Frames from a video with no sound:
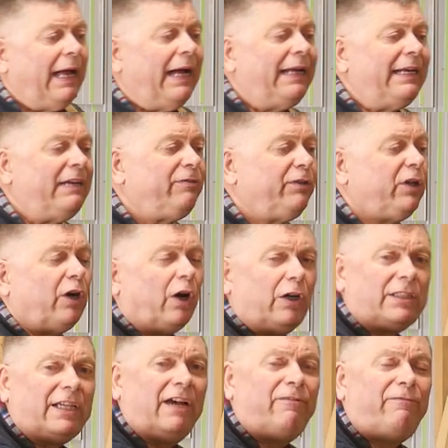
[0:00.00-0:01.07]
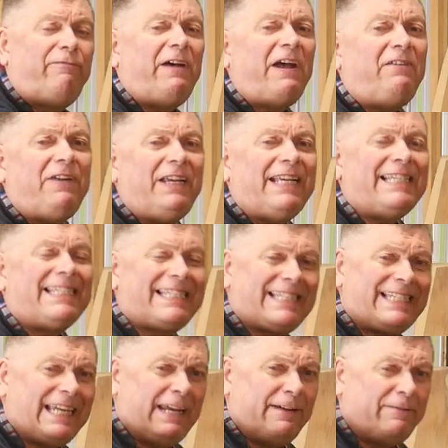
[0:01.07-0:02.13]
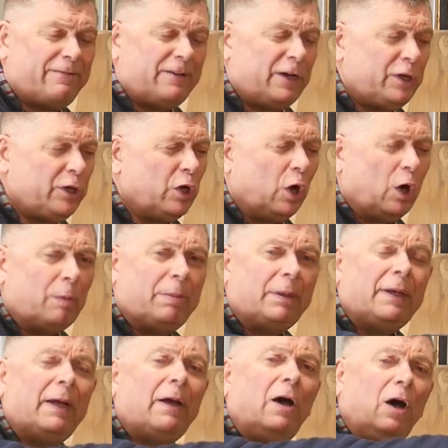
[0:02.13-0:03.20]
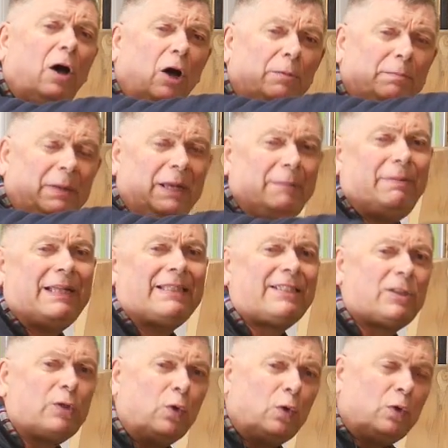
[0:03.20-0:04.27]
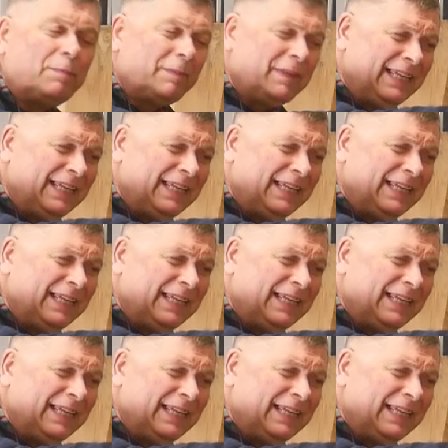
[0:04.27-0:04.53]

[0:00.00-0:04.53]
have got a very stiff knob on my bandsaw.